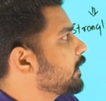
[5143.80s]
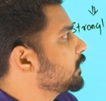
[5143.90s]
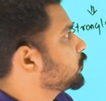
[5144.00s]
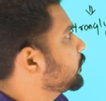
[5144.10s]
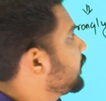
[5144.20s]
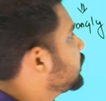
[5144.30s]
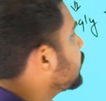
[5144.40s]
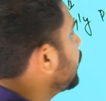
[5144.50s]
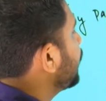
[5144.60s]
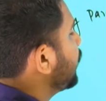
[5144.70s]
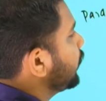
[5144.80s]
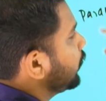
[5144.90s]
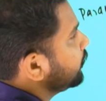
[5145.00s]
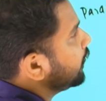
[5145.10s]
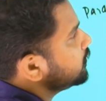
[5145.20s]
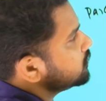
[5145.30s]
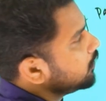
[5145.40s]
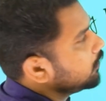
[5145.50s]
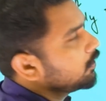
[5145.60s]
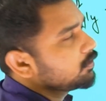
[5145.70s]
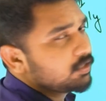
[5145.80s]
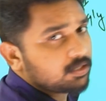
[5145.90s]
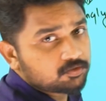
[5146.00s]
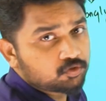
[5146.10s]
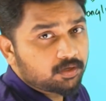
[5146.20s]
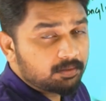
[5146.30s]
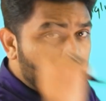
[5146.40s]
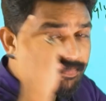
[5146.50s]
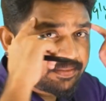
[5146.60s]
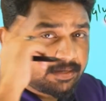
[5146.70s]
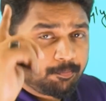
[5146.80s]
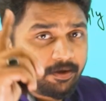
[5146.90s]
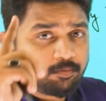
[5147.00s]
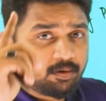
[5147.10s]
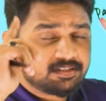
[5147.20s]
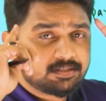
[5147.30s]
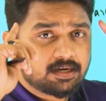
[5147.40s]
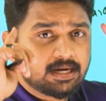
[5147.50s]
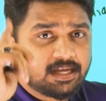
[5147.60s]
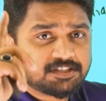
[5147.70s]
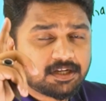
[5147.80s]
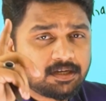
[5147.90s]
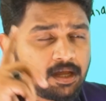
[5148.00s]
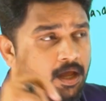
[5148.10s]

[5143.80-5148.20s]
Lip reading: So that is, that's the thing. So remember that point. What is the relation?